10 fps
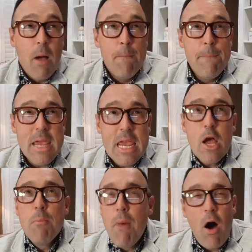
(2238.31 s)
me
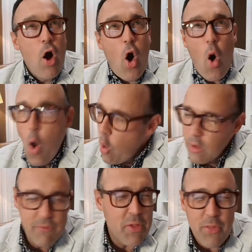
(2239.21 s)
among
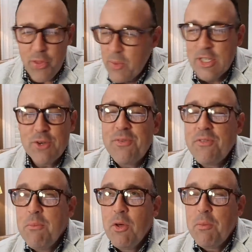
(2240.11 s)
all of the
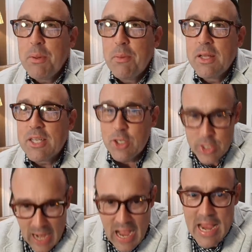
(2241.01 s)
350 million people in this
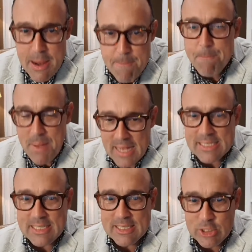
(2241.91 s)
country, I am
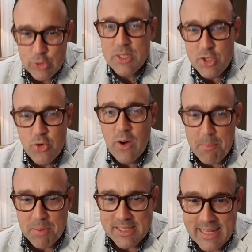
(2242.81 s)
best suited to
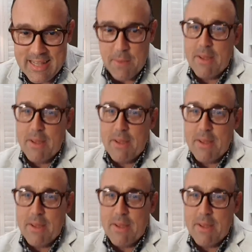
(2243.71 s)
represent them.